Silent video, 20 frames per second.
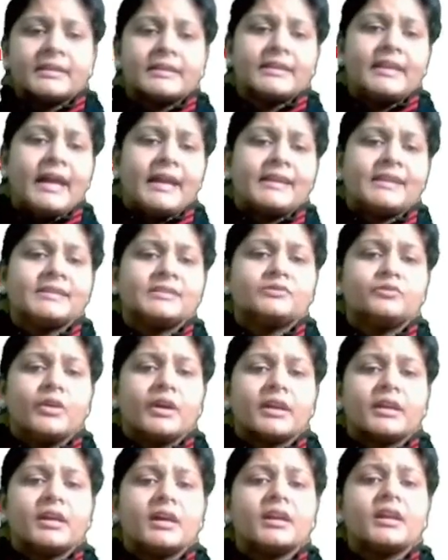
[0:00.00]
that is
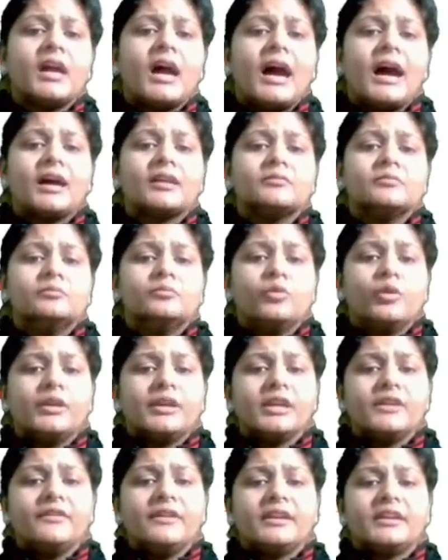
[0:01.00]
workers are
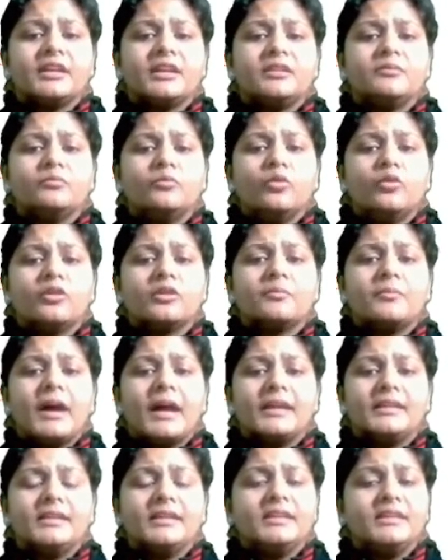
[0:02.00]
motivated more
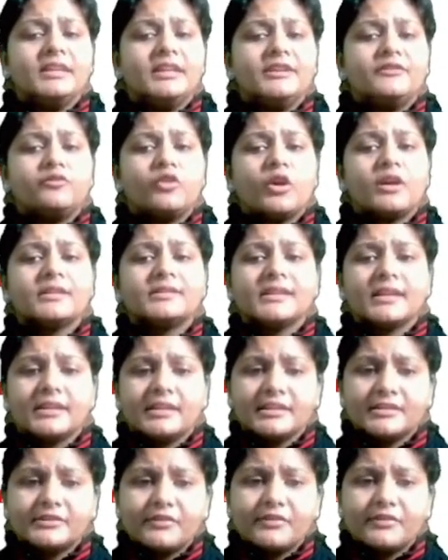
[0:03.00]
by the need for
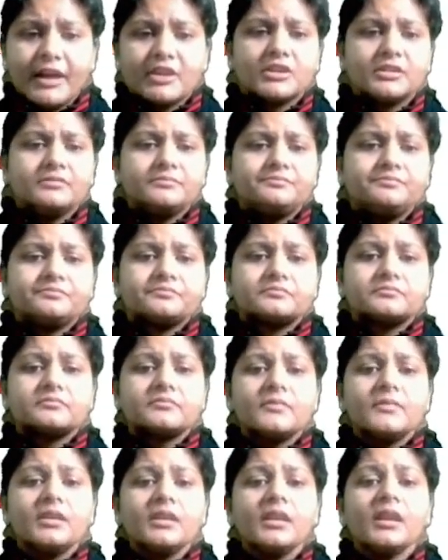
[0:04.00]
satisfaction.
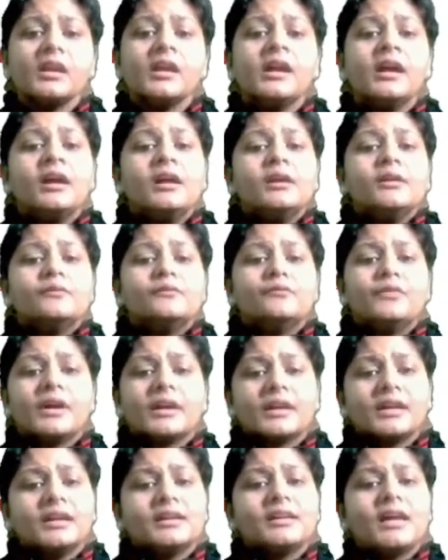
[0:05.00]

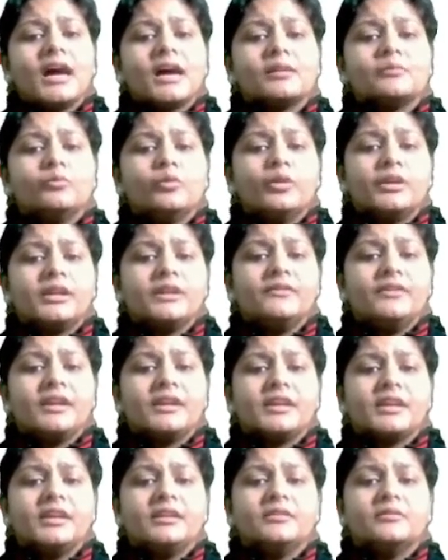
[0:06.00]
Workers are
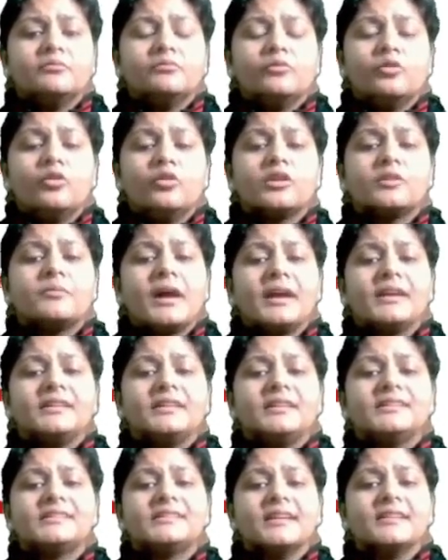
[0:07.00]
motivated more by
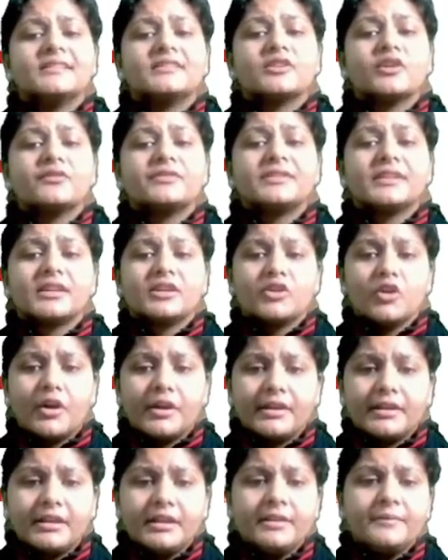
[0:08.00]
the sense of
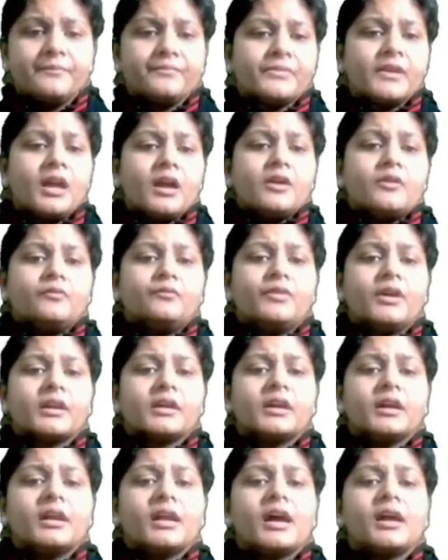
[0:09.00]
security.
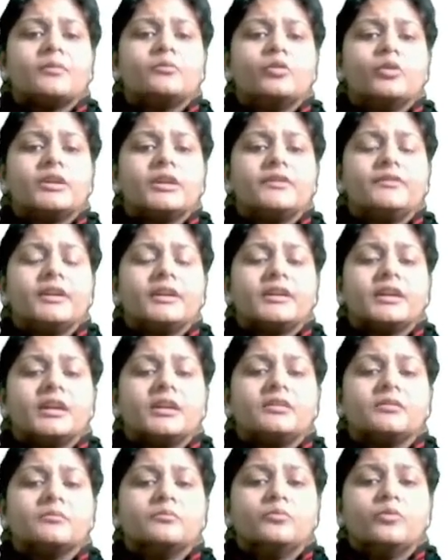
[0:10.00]
Workers are motivated
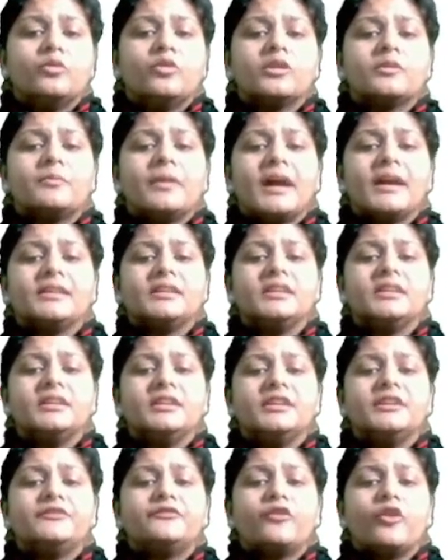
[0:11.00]
more by the
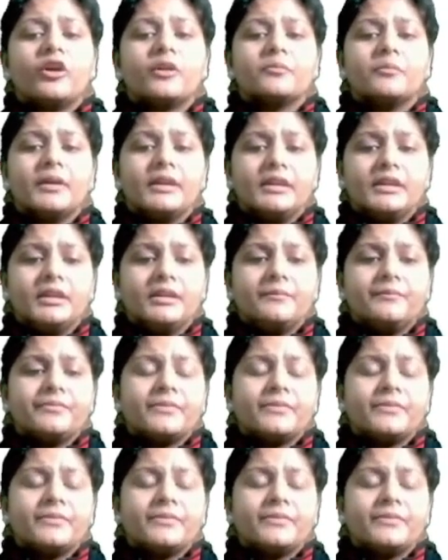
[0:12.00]
need for money.